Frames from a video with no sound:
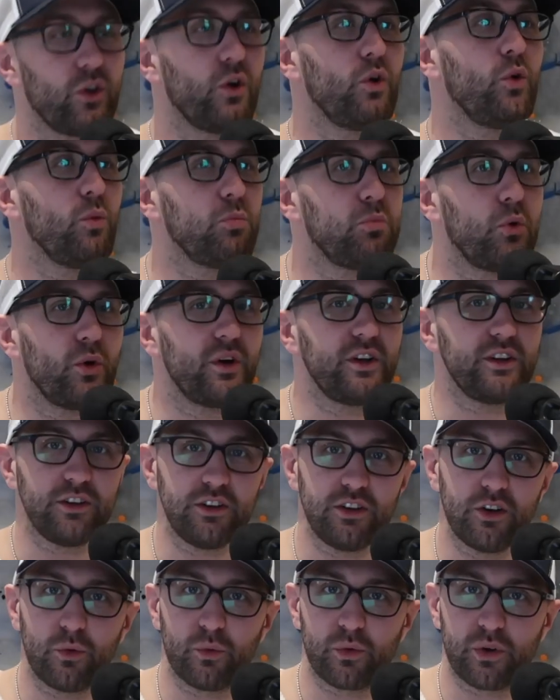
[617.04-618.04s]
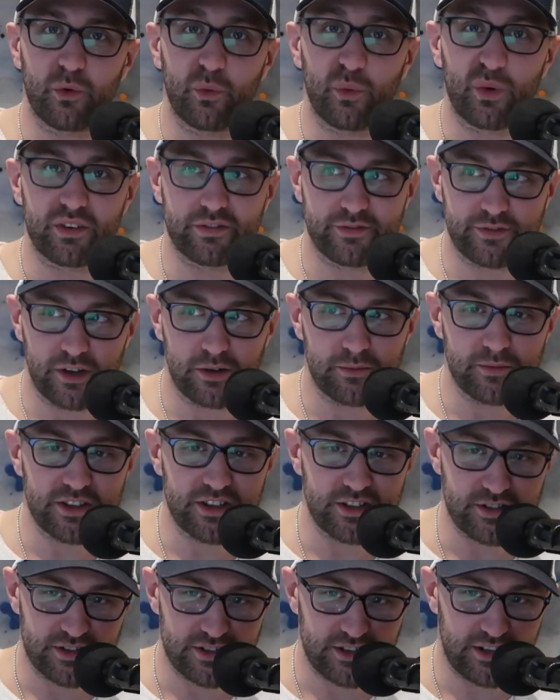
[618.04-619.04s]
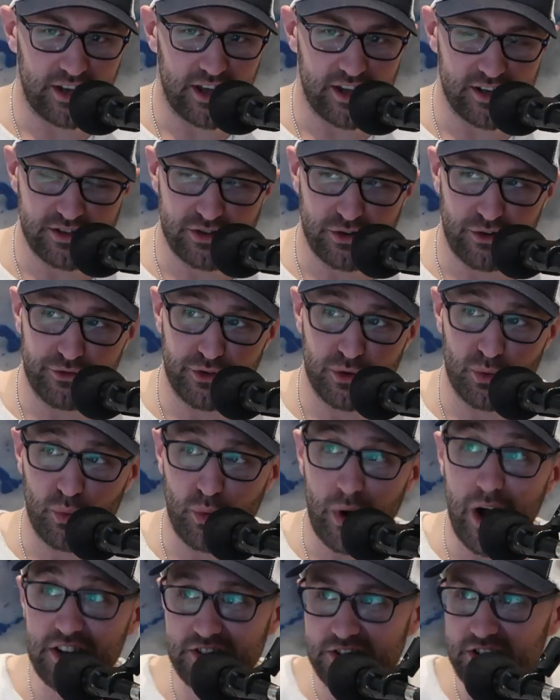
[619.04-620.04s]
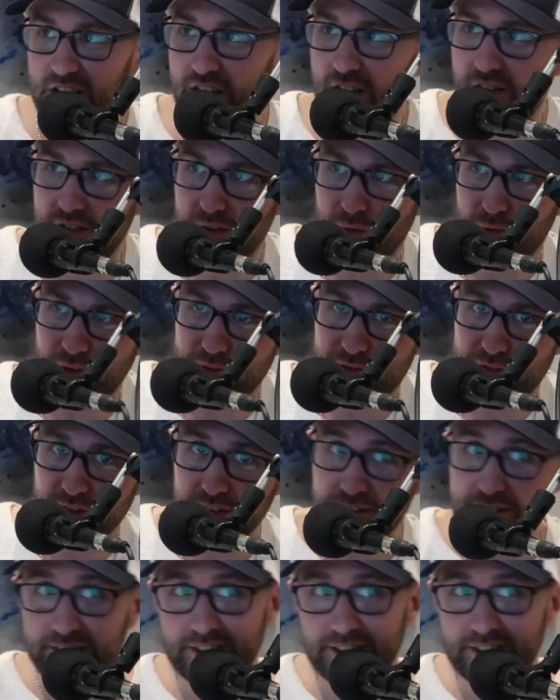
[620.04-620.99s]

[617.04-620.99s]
Well, the whole point, we're filming this today. So if you're watching it or if you're